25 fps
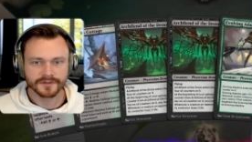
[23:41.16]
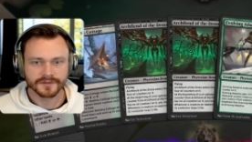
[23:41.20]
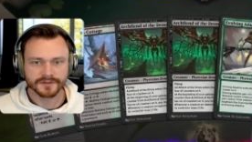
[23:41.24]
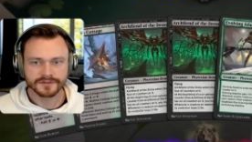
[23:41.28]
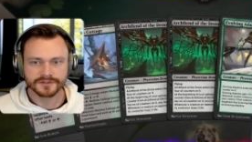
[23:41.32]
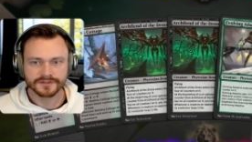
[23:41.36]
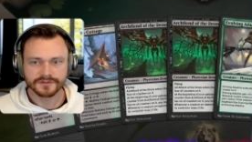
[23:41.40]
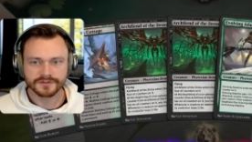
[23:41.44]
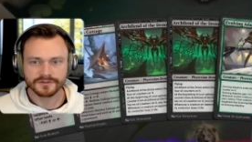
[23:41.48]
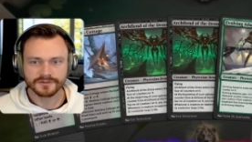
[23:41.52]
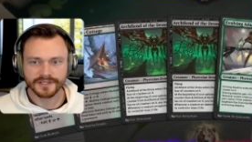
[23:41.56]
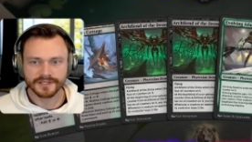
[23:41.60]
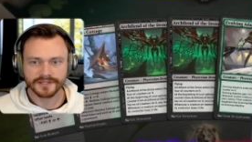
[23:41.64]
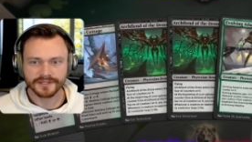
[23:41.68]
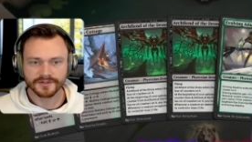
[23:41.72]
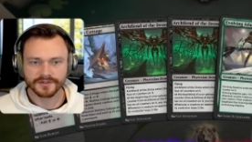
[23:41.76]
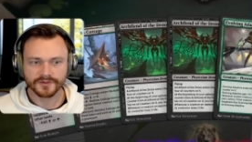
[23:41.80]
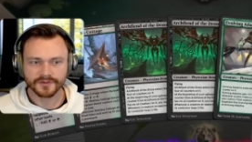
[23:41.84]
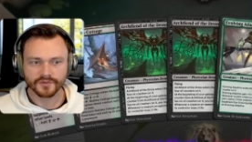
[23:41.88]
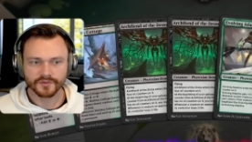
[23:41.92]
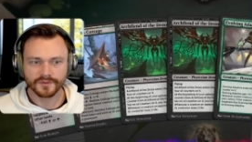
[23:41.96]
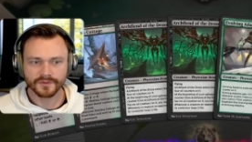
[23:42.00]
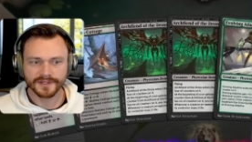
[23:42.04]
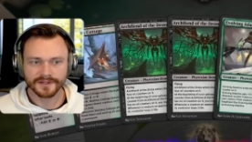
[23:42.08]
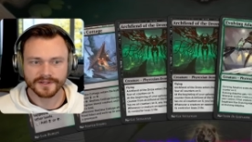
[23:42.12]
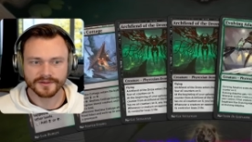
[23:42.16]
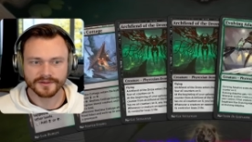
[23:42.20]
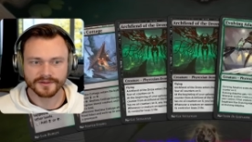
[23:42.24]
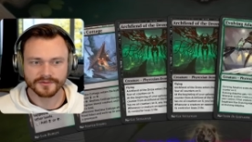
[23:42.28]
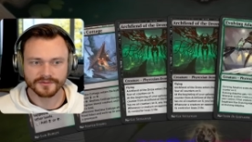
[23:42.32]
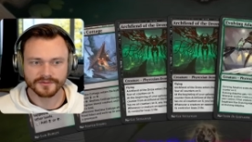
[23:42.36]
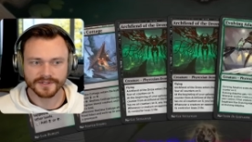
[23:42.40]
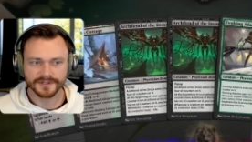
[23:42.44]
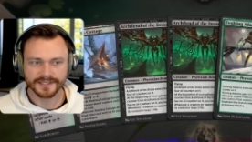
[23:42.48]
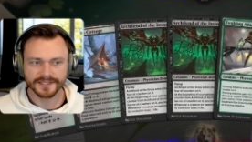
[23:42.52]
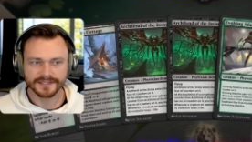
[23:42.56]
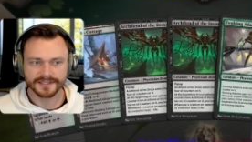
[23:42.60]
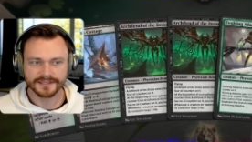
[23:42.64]
2-lander with
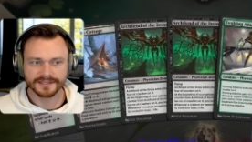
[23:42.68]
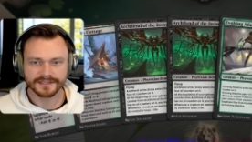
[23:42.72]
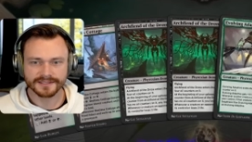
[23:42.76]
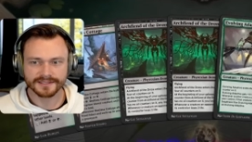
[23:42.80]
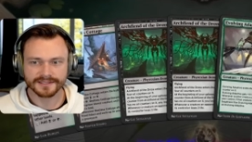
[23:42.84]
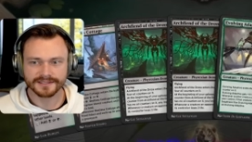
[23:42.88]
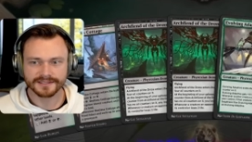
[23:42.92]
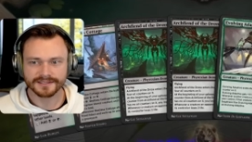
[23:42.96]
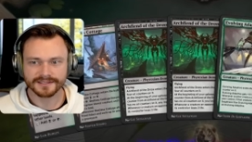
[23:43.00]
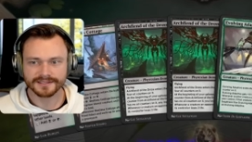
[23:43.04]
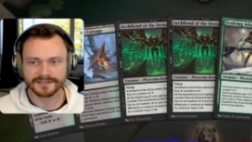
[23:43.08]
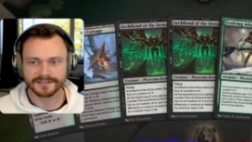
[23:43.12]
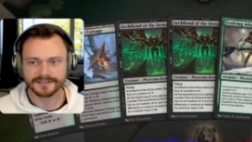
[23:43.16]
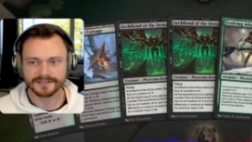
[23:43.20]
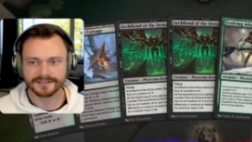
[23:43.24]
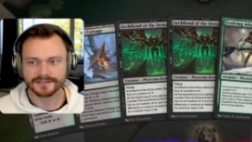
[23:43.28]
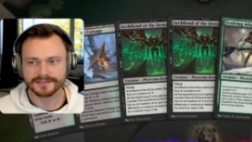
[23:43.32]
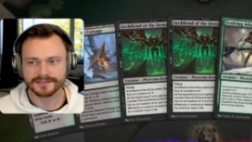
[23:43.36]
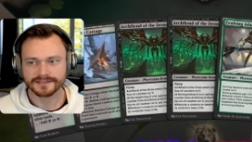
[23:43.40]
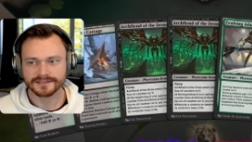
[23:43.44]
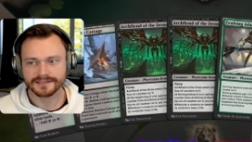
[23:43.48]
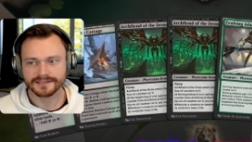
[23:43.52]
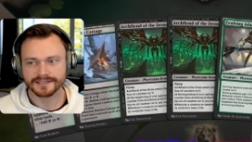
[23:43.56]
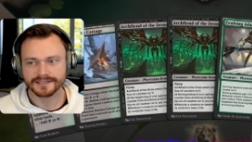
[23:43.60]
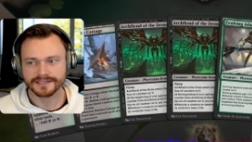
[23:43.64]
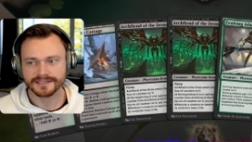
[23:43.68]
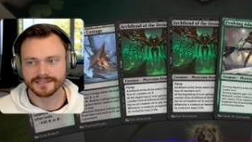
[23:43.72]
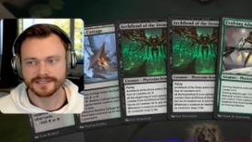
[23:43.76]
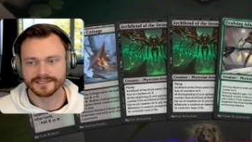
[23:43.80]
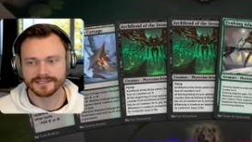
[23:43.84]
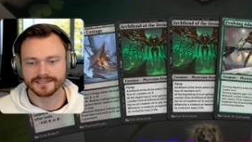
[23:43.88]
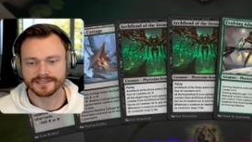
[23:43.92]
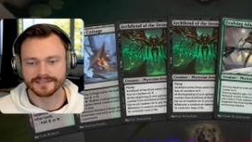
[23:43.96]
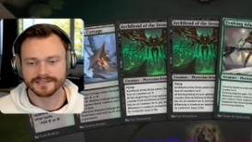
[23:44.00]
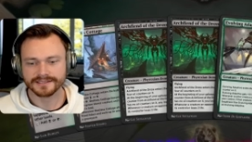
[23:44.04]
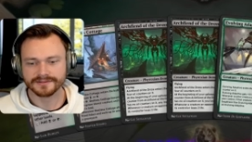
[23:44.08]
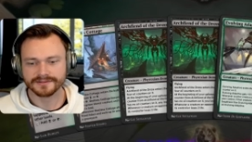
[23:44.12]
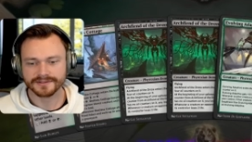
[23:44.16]
green.
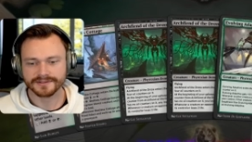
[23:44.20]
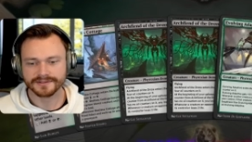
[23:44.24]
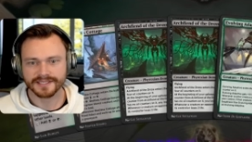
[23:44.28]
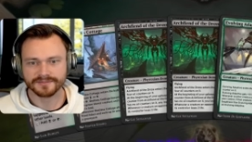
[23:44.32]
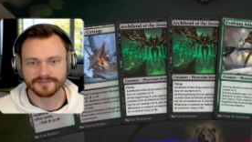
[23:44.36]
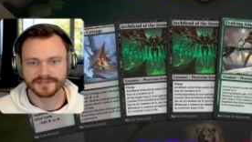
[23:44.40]
Yeah, we'll keep